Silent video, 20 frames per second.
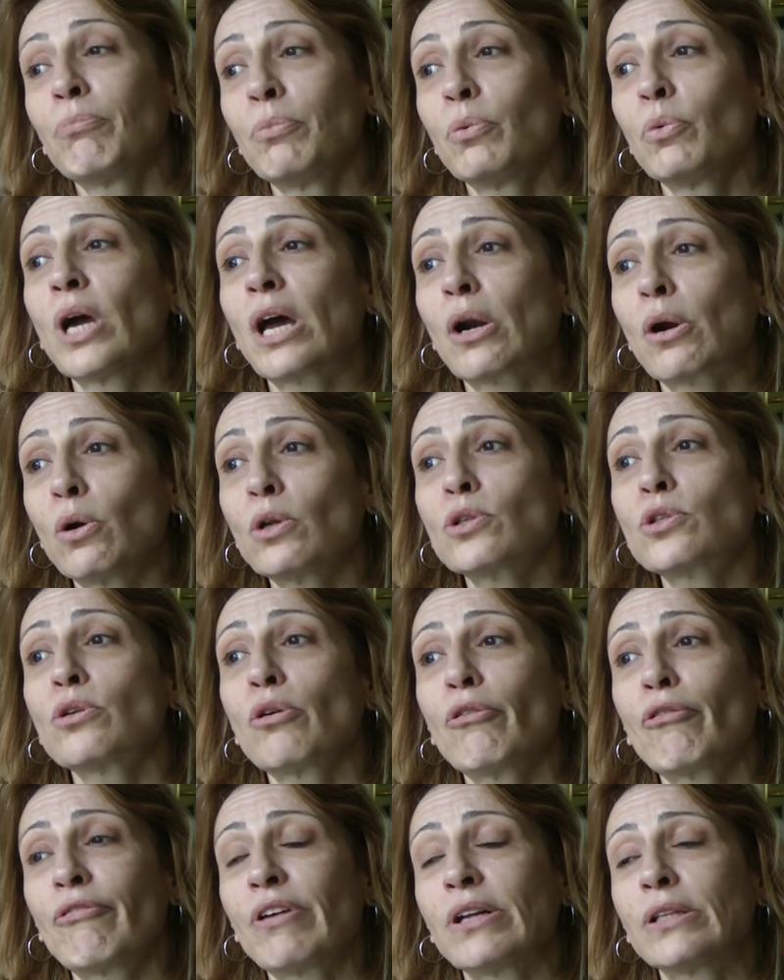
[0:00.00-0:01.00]
We are
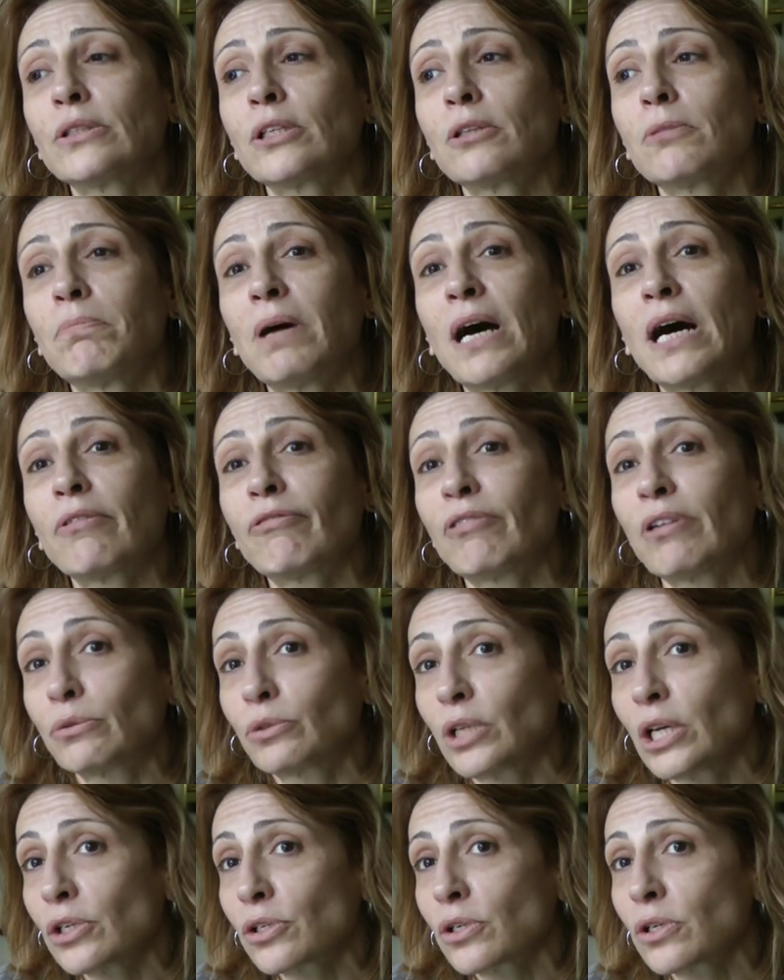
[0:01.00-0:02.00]
also funded by
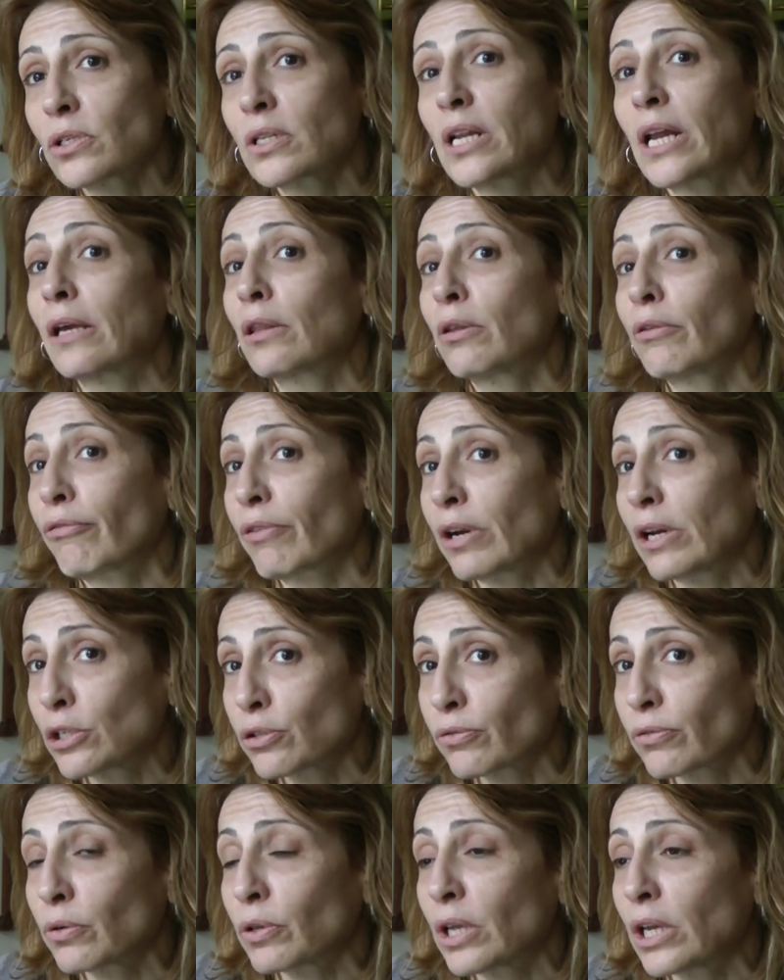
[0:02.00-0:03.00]
foundations like the
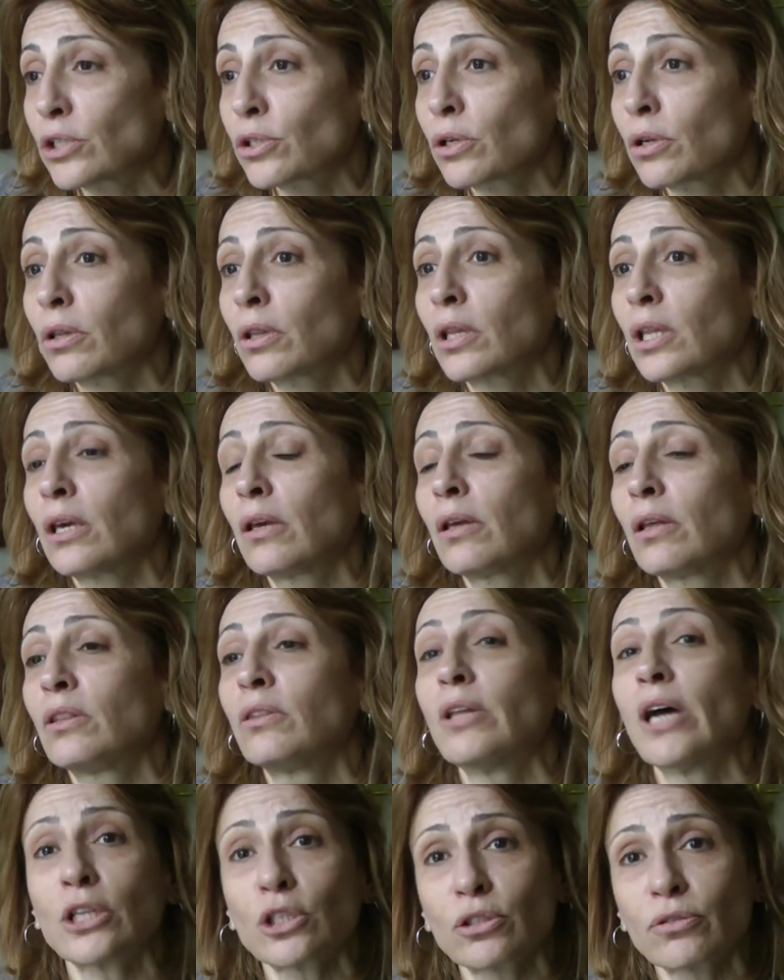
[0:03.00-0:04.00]
French Foundation, the
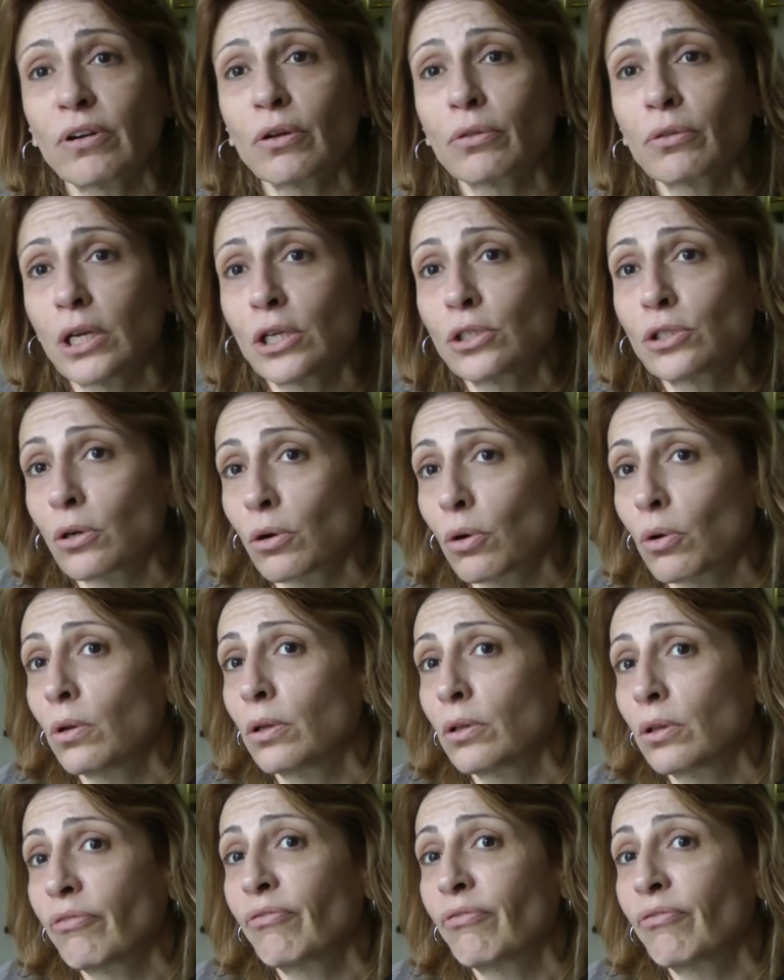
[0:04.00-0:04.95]
Dutch Foundation called the